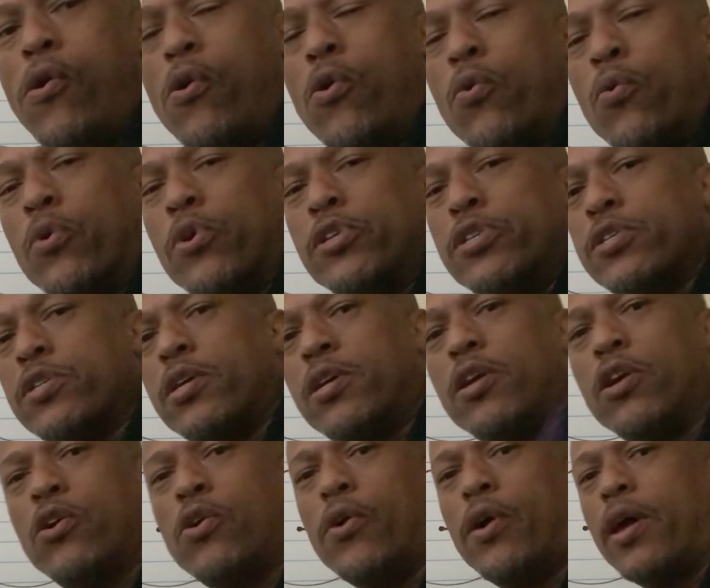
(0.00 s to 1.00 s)
we're just going to
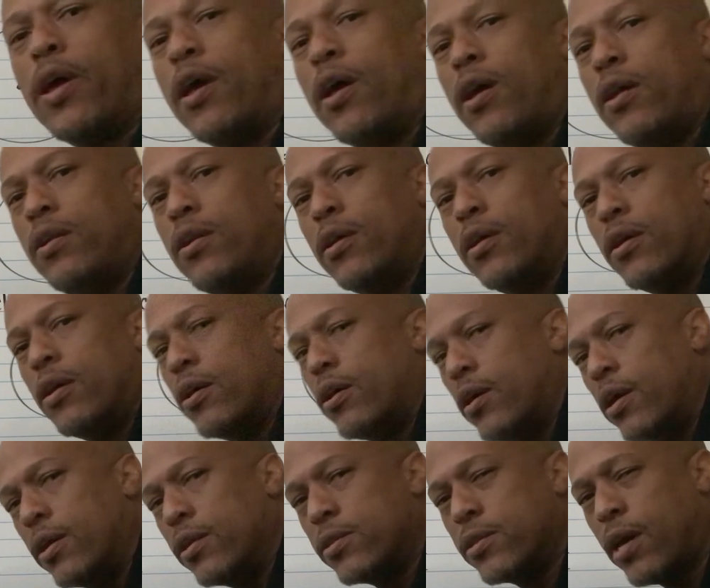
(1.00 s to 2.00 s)
go ahead
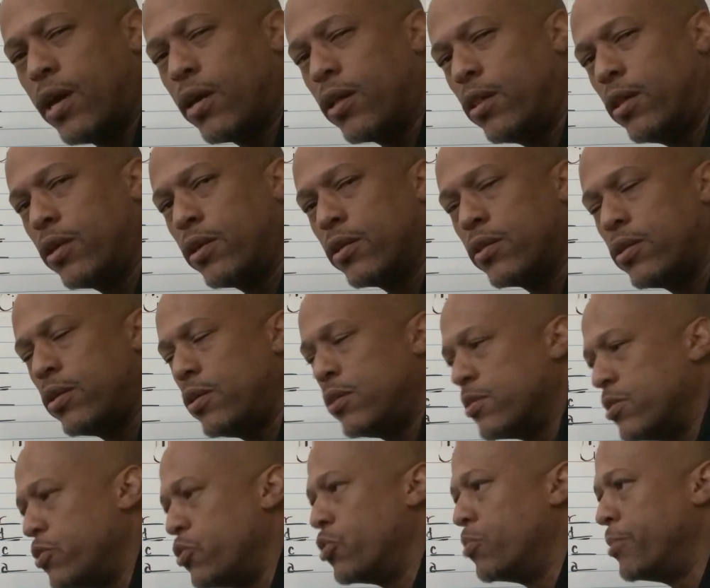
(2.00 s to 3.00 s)
and take a look at these and
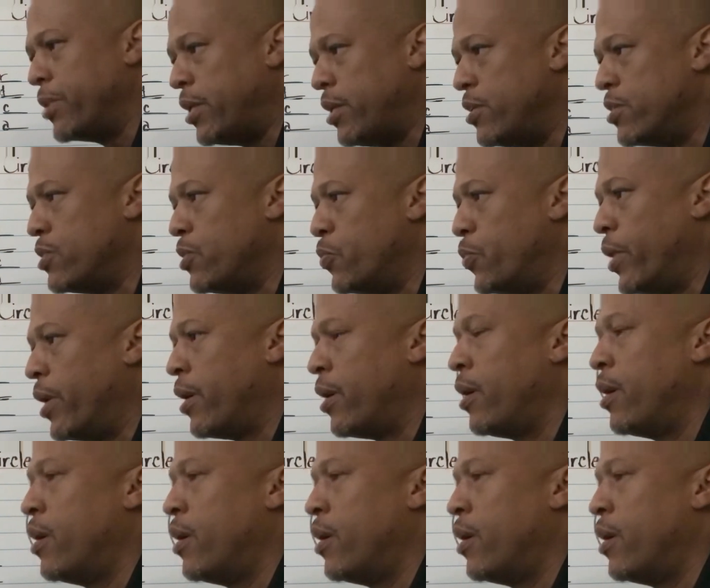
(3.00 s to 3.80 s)
do them the easy way.